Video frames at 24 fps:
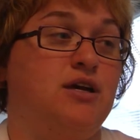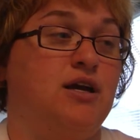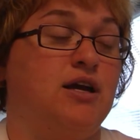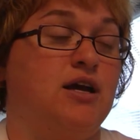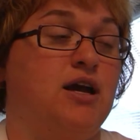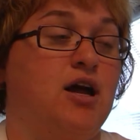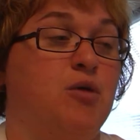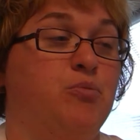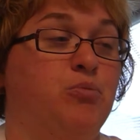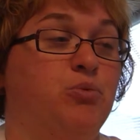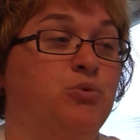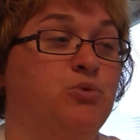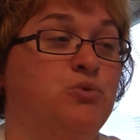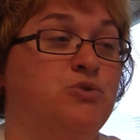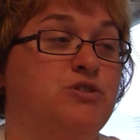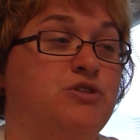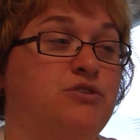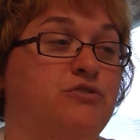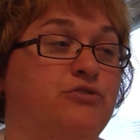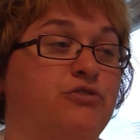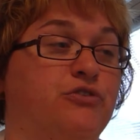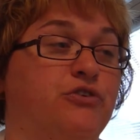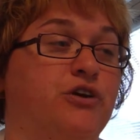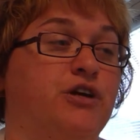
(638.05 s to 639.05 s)
a couple
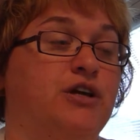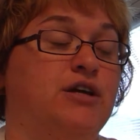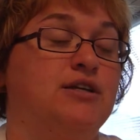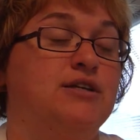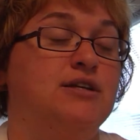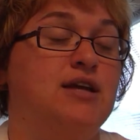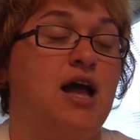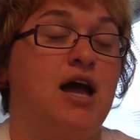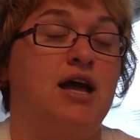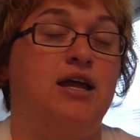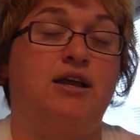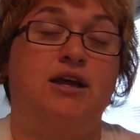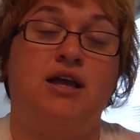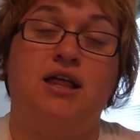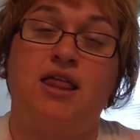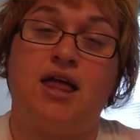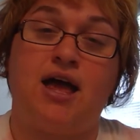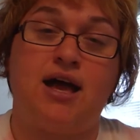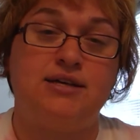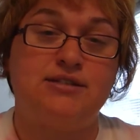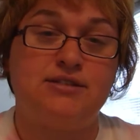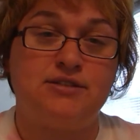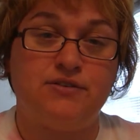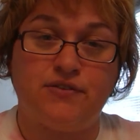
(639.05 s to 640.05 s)
different kind of
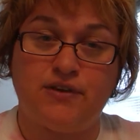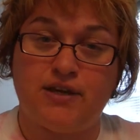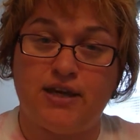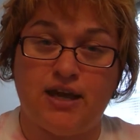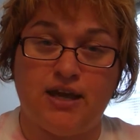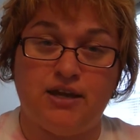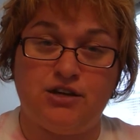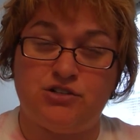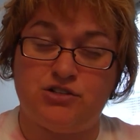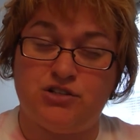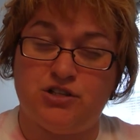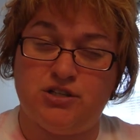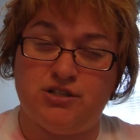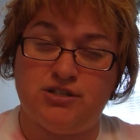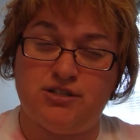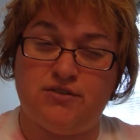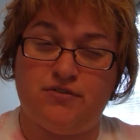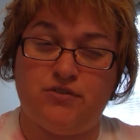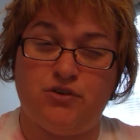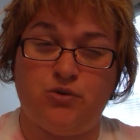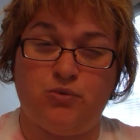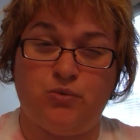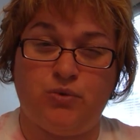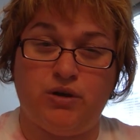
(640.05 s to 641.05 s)
classifications,
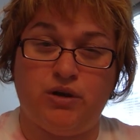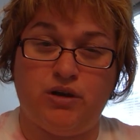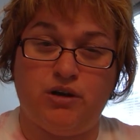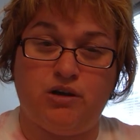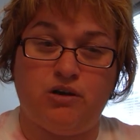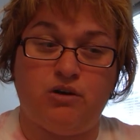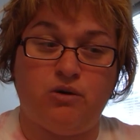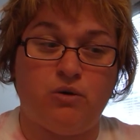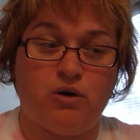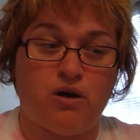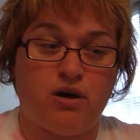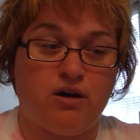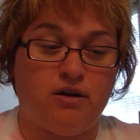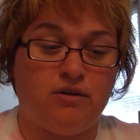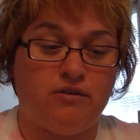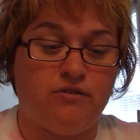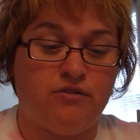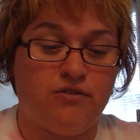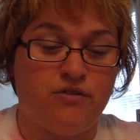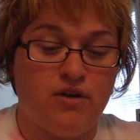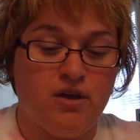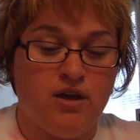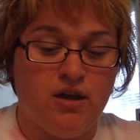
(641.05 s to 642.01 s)
if you will, of